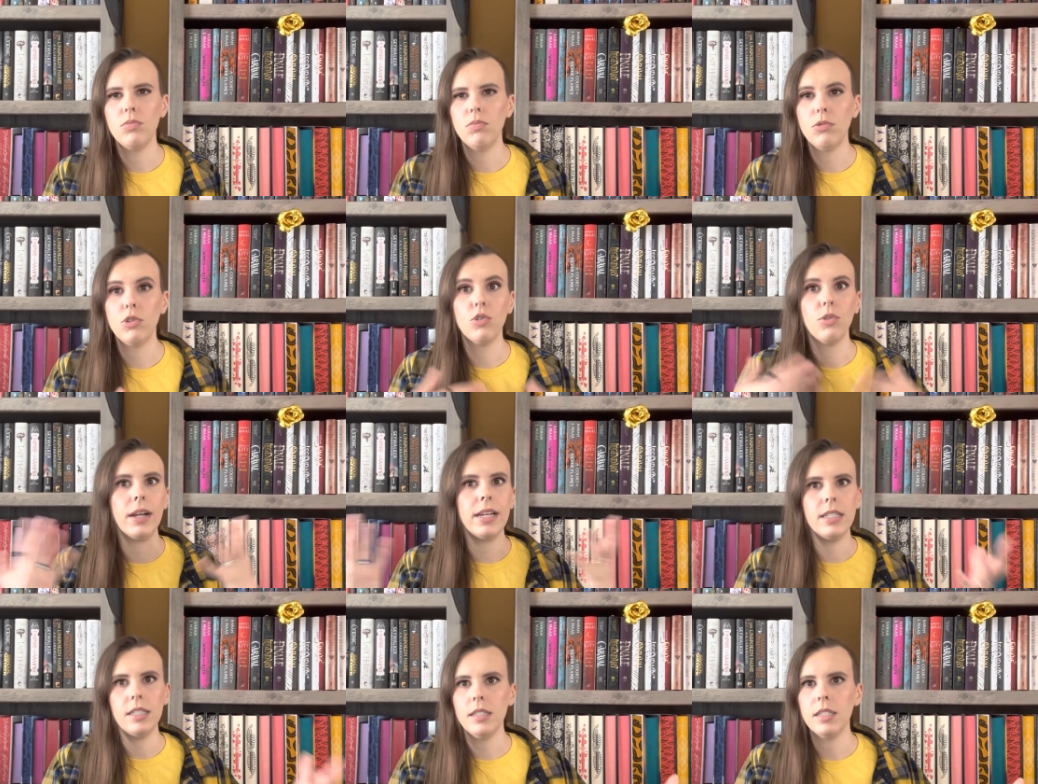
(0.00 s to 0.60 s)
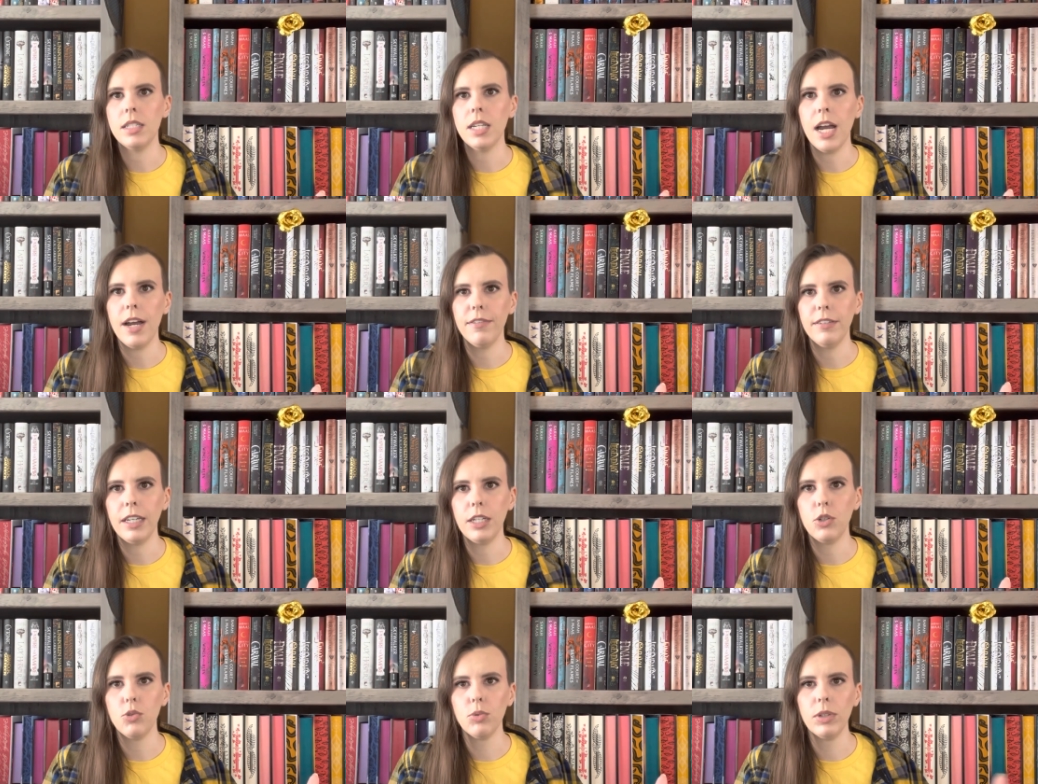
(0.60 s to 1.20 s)
crazy stuff,
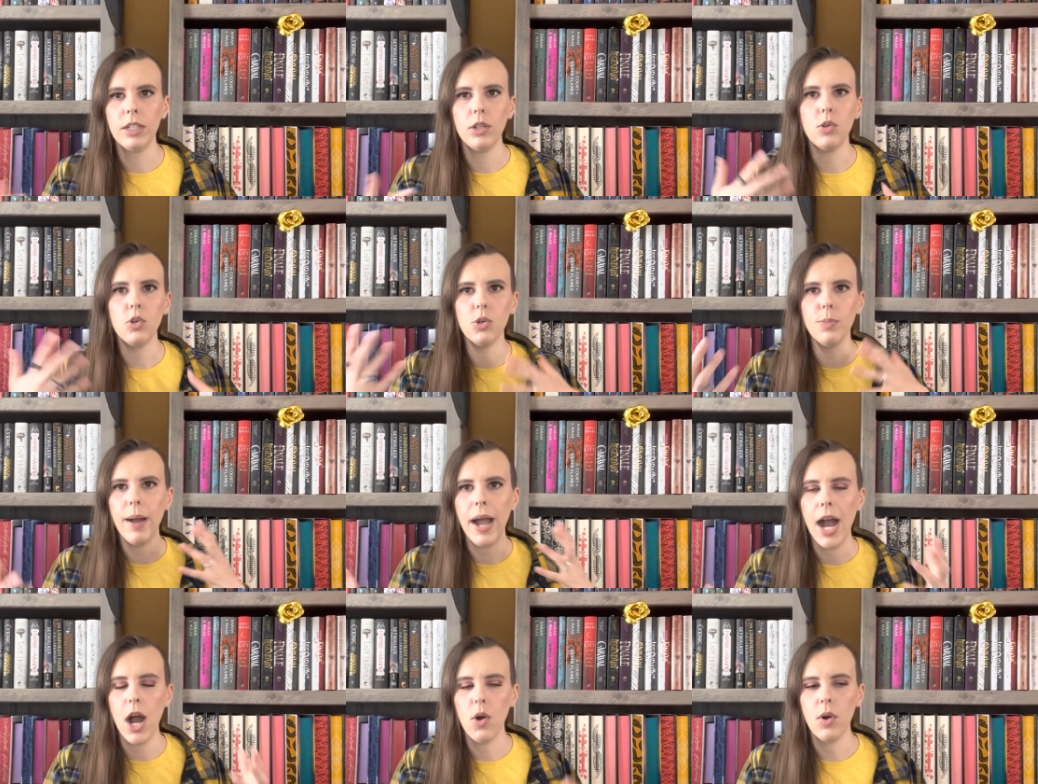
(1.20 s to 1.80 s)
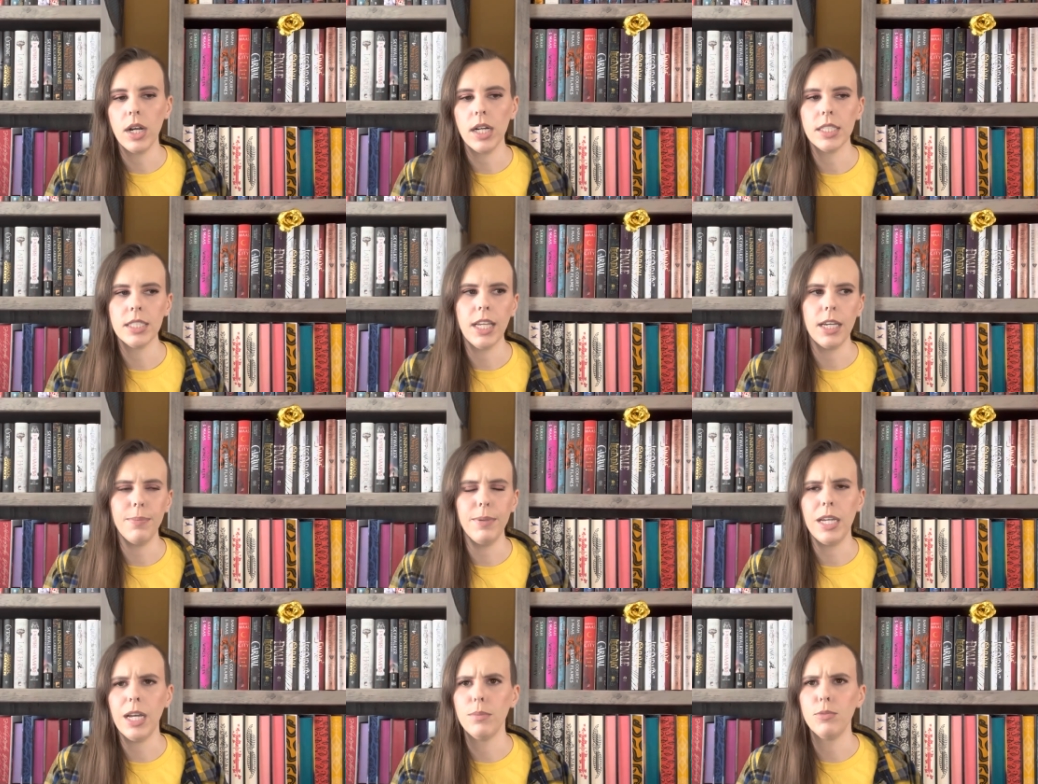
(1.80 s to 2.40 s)
like really cool powers,
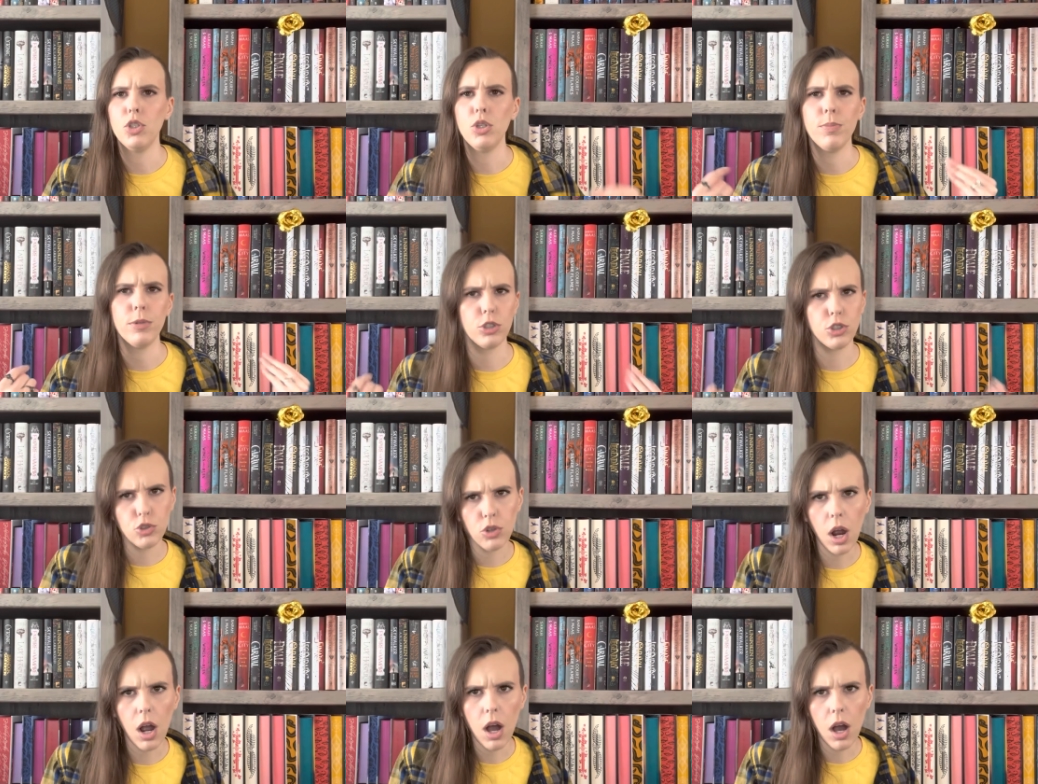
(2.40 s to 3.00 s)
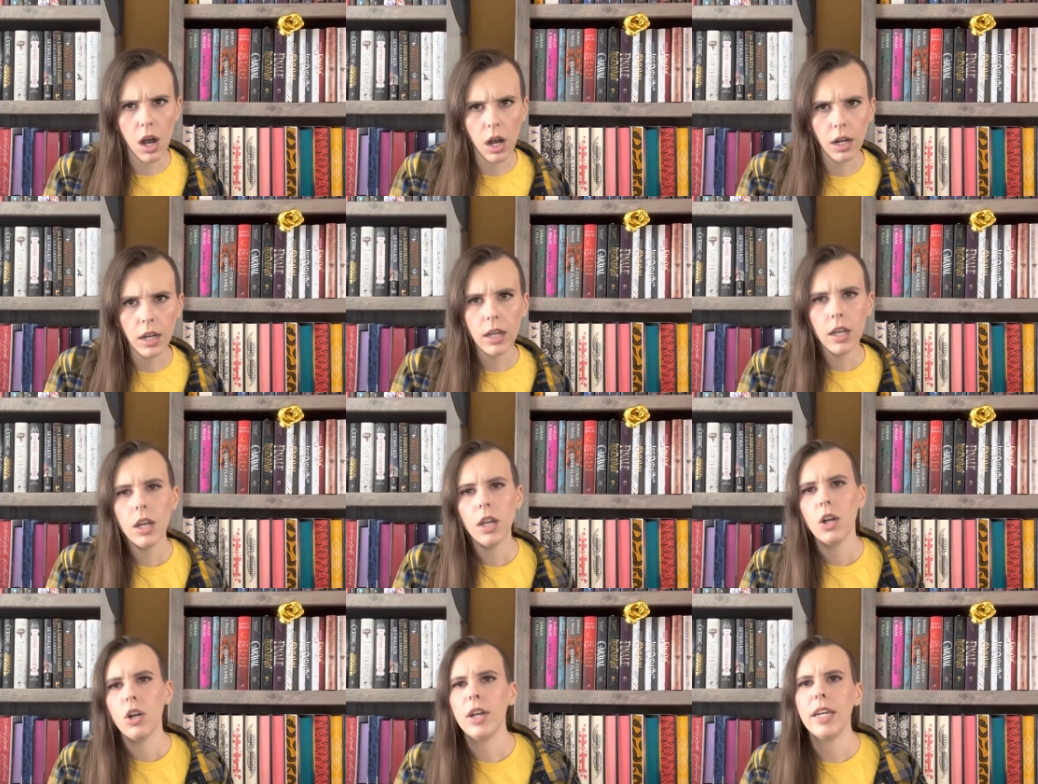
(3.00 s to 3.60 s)
like become super strong,
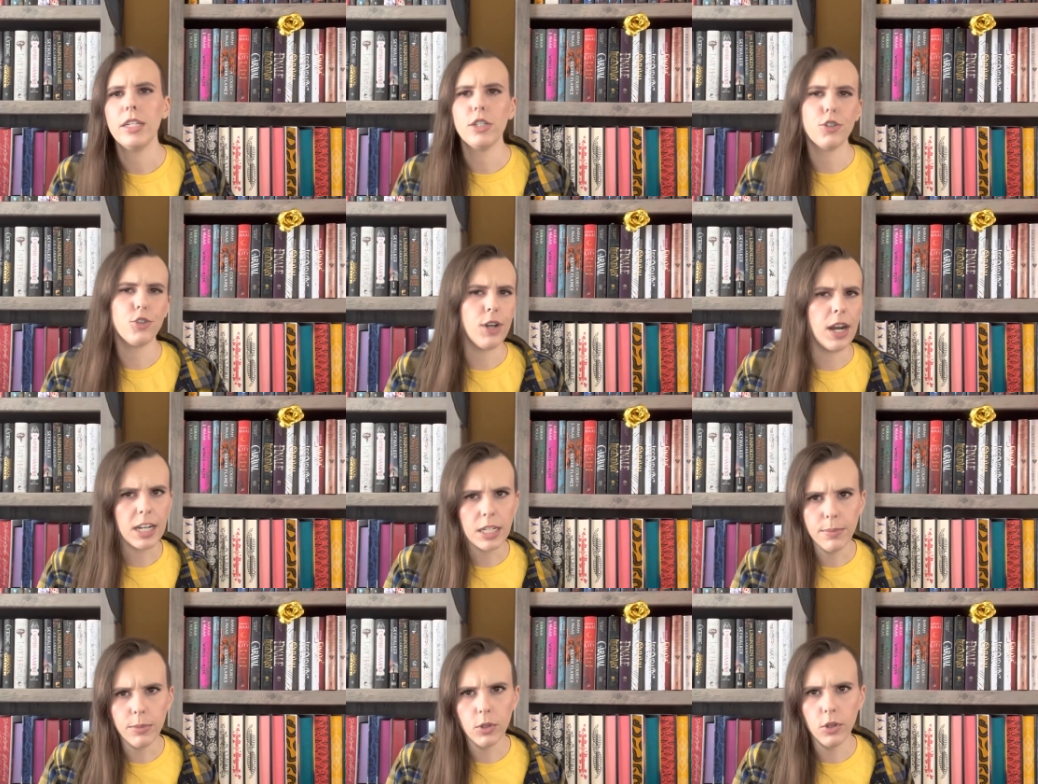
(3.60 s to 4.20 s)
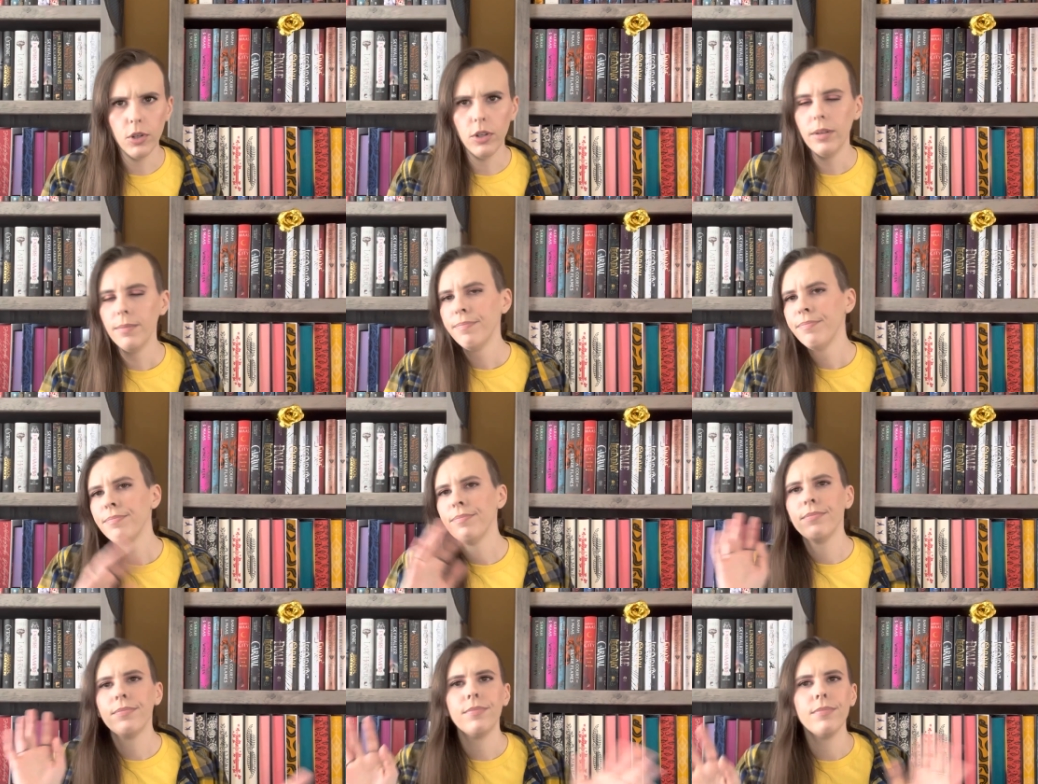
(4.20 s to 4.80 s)
indestructible,
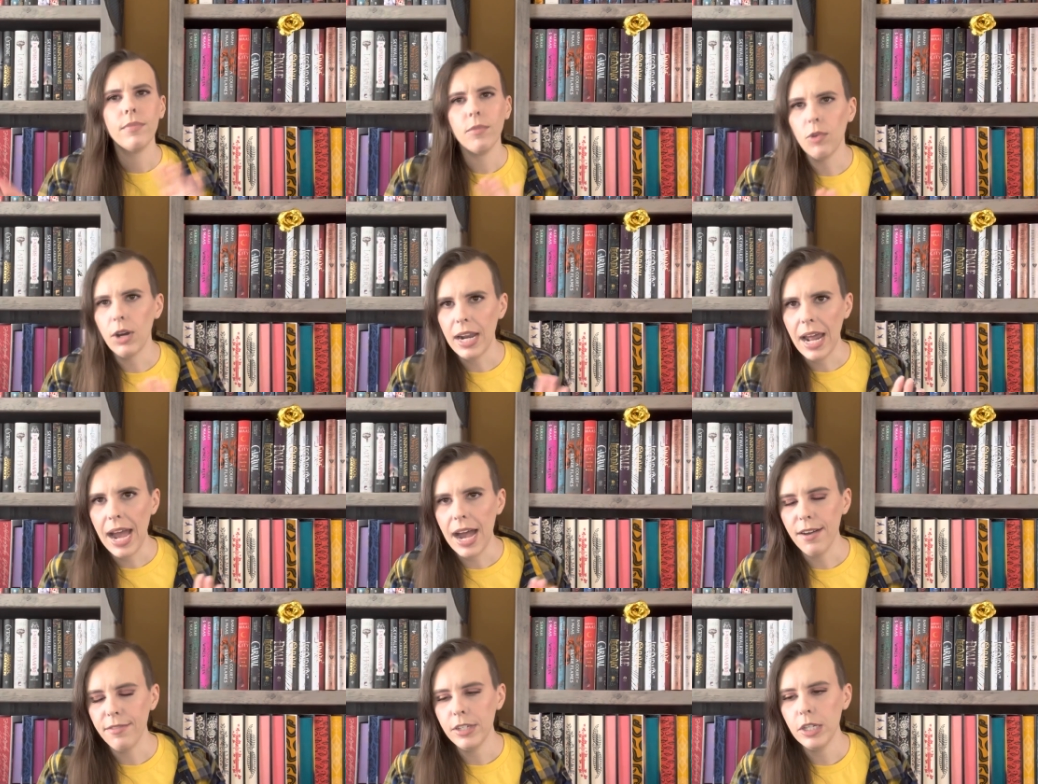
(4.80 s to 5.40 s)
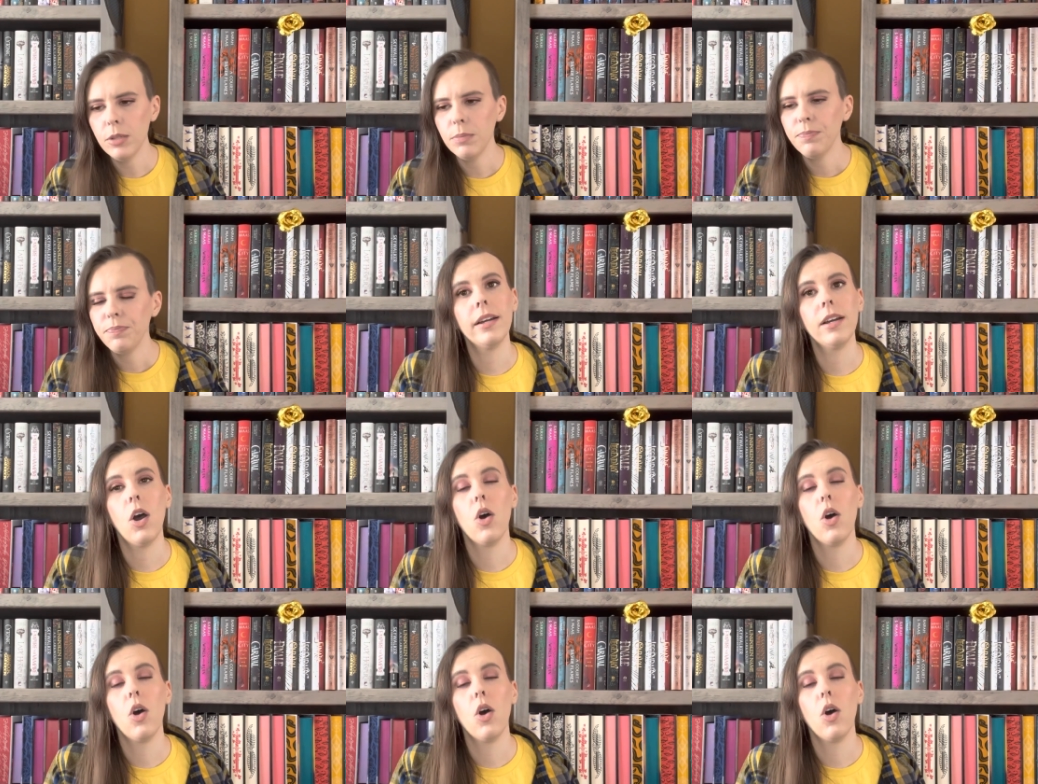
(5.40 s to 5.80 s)
what have you.